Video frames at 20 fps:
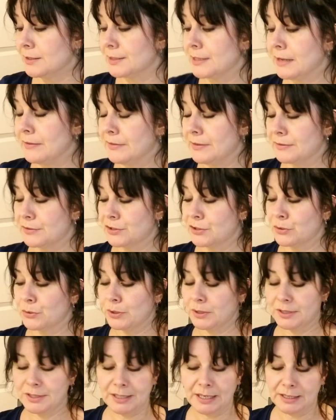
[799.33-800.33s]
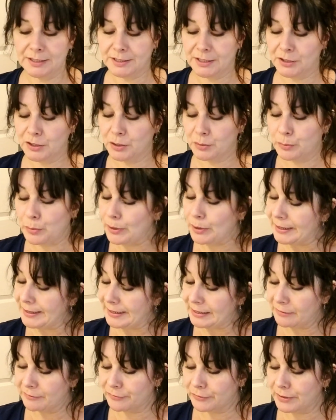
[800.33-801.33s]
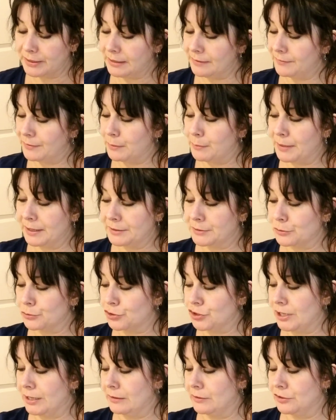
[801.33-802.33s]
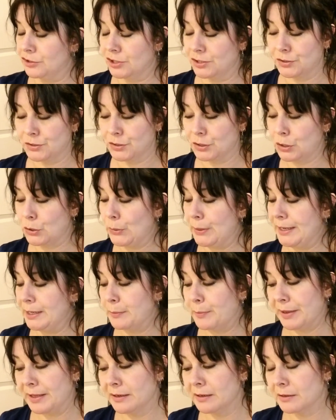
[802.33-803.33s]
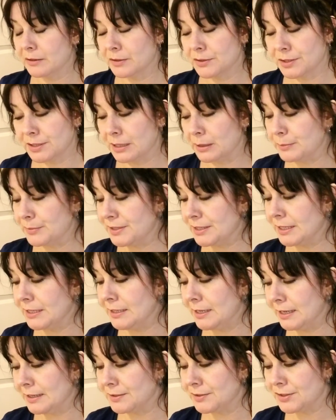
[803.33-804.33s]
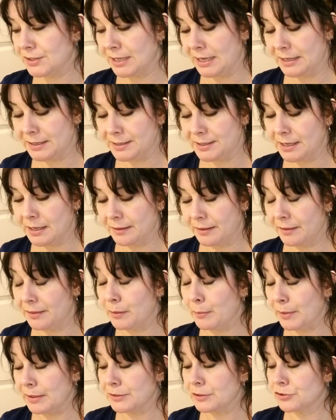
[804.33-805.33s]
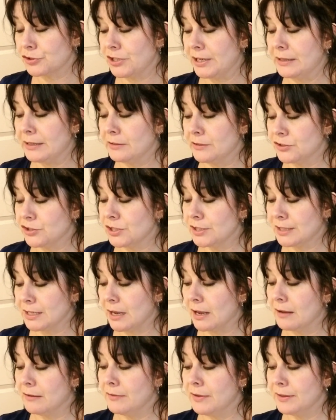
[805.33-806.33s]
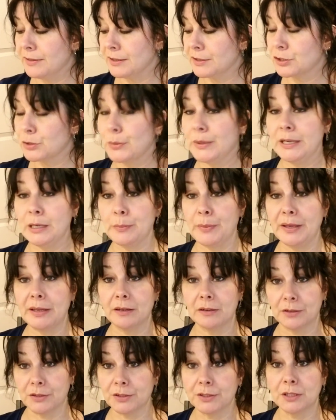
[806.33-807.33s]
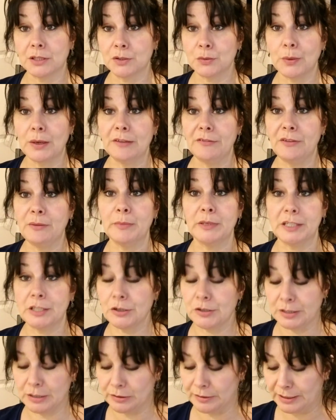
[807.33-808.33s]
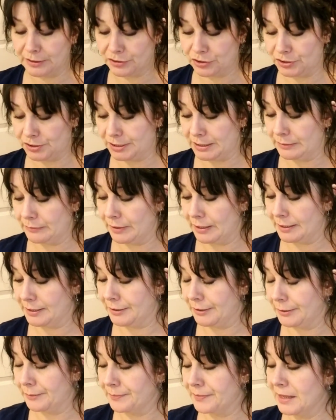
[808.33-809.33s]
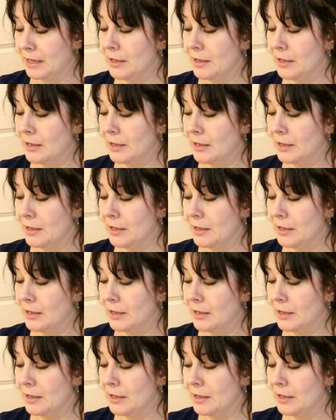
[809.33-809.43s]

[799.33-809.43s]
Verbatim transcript: Seven of Swords says that you're breaking free of the mental challenges. The Queen of Pentacles comes in and says the mental challenges of this Queen of Pentacles, this wifey material that you see right here.